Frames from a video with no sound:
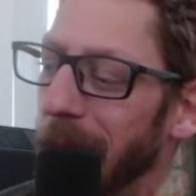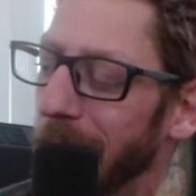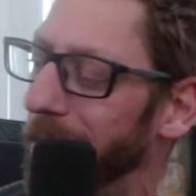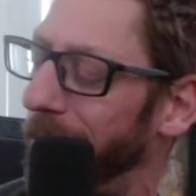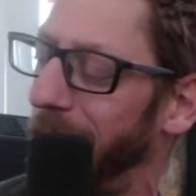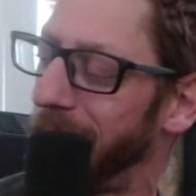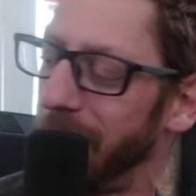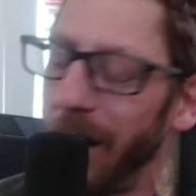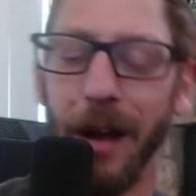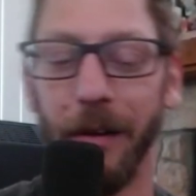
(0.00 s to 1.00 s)
I don't think
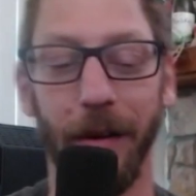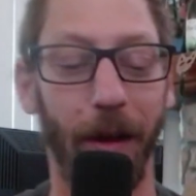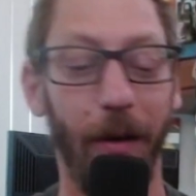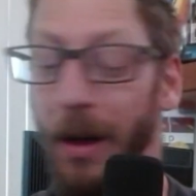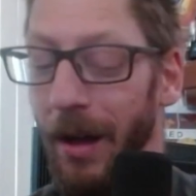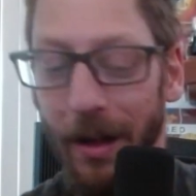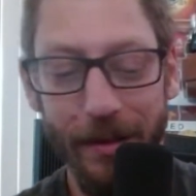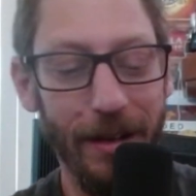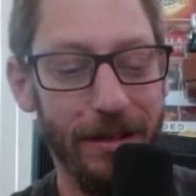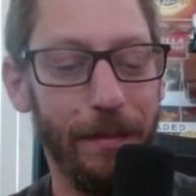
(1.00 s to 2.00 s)
so. I don't know.
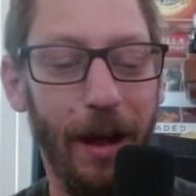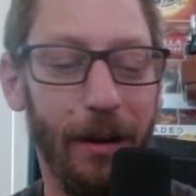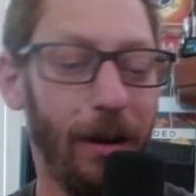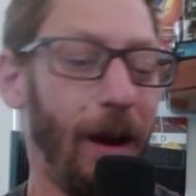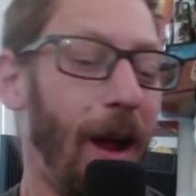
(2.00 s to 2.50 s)
Doesn't matter.